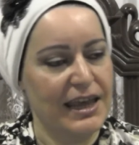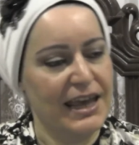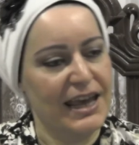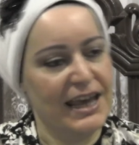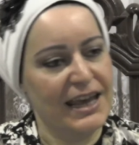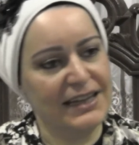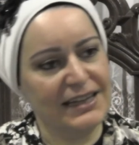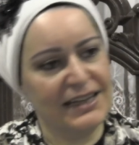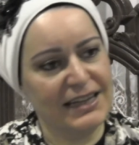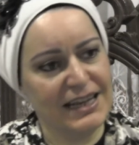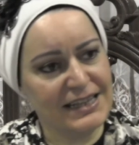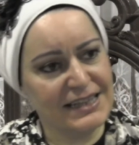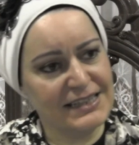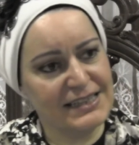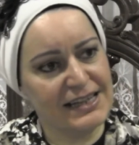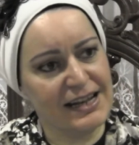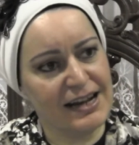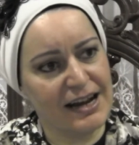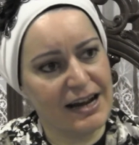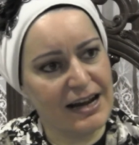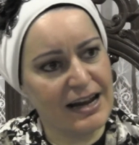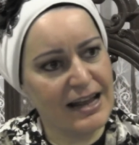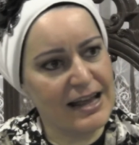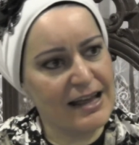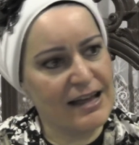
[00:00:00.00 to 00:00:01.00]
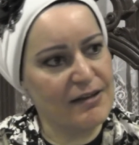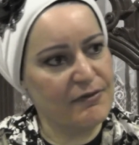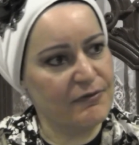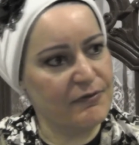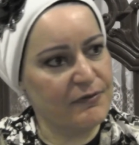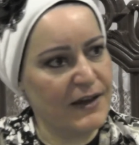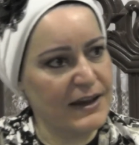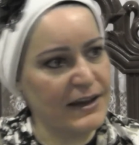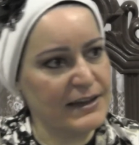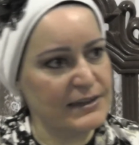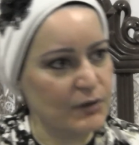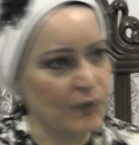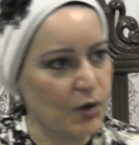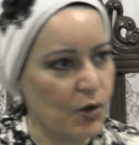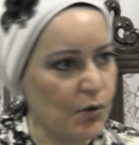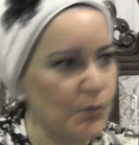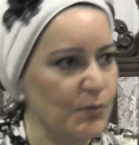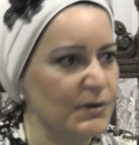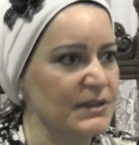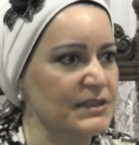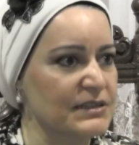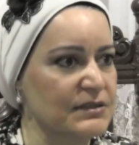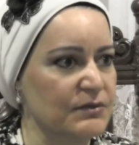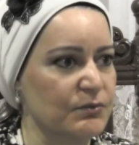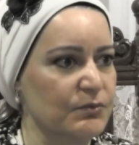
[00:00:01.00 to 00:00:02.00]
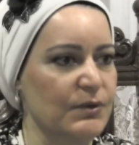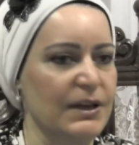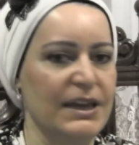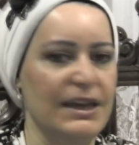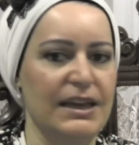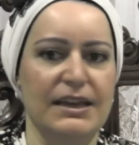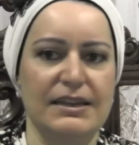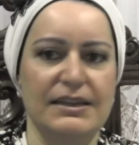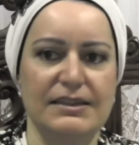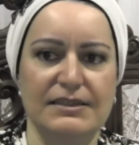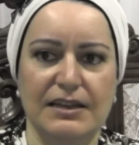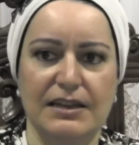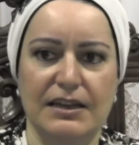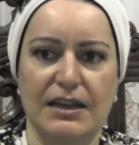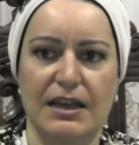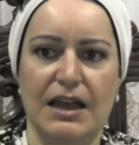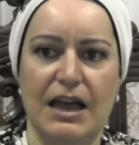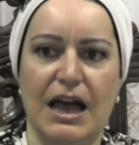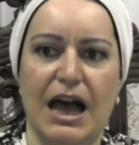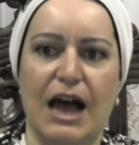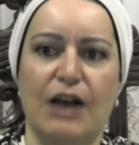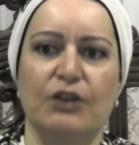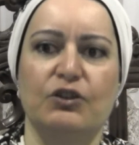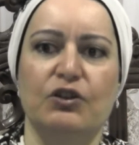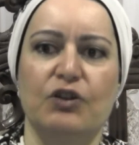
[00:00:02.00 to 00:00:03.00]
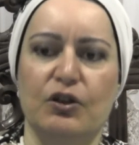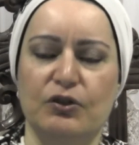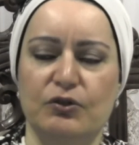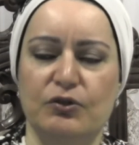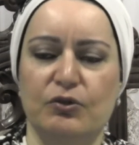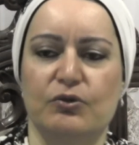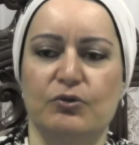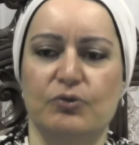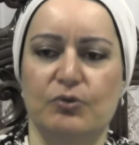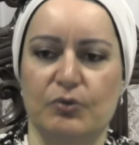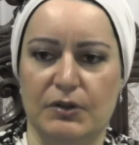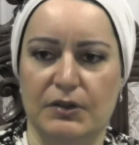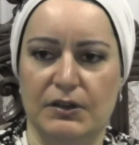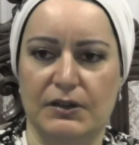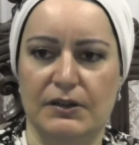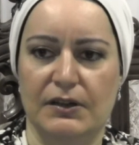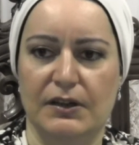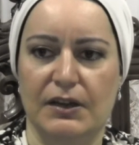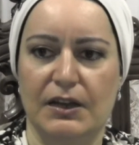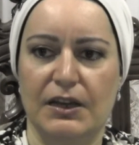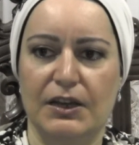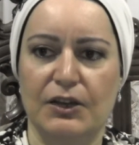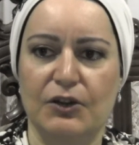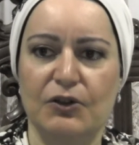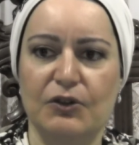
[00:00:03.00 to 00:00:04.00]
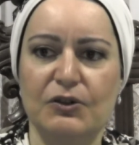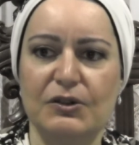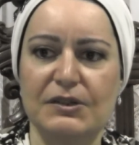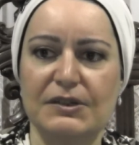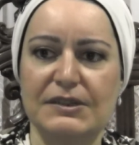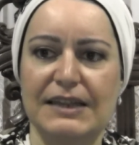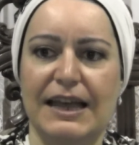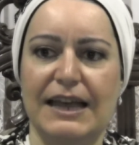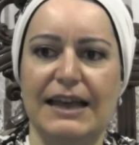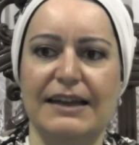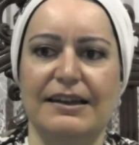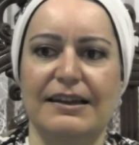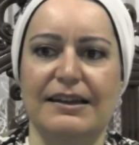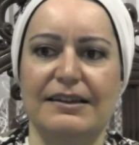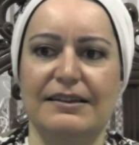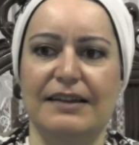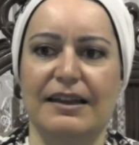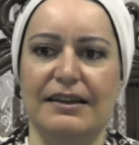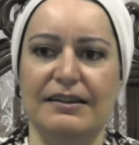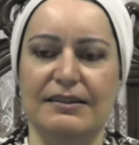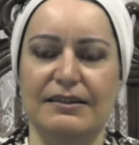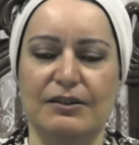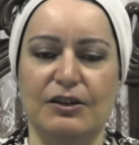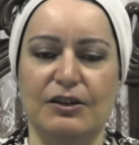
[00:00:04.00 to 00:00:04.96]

And the Yetzirah finds always ways how not to do it you decided that